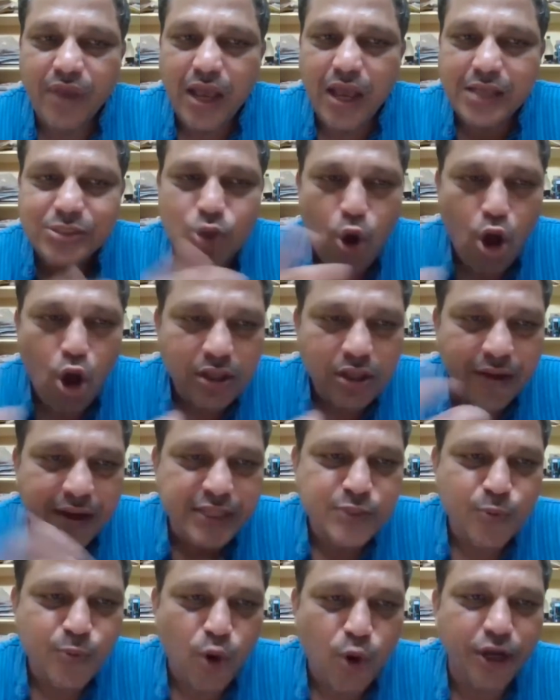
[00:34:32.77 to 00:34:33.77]
we ask all the
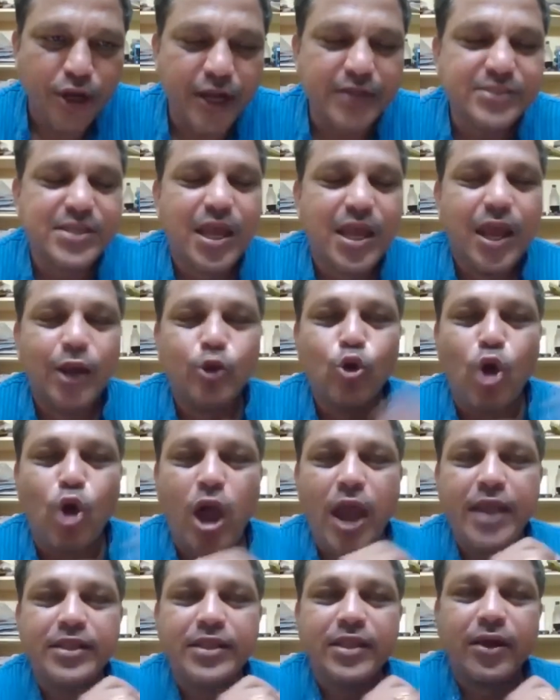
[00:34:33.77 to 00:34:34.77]
respondents to
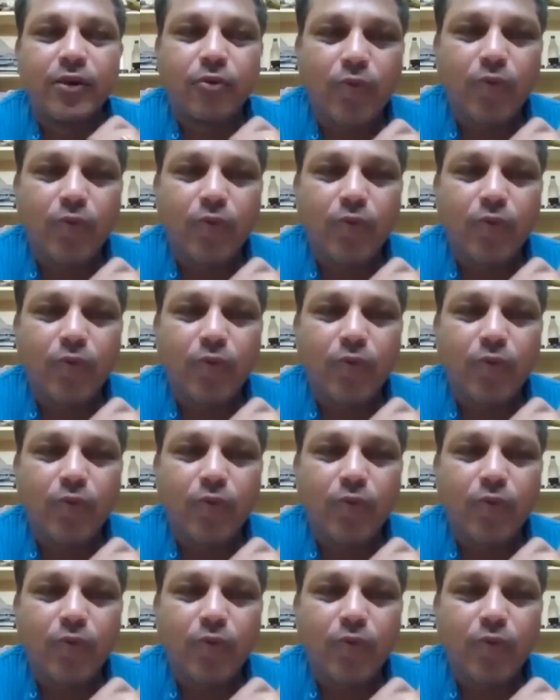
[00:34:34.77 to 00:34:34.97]
either